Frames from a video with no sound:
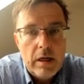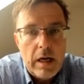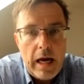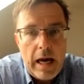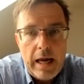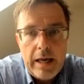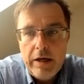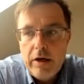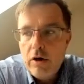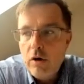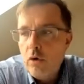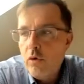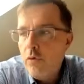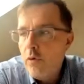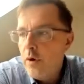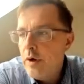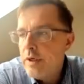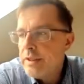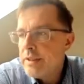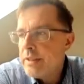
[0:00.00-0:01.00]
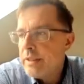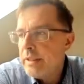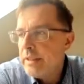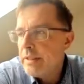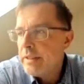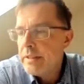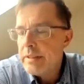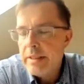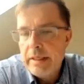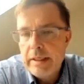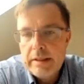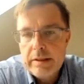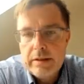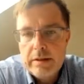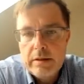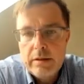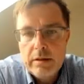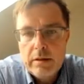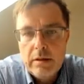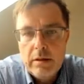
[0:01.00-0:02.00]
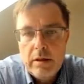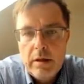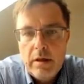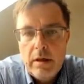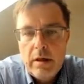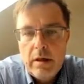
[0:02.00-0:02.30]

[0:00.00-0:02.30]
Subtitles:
I know, for instance, that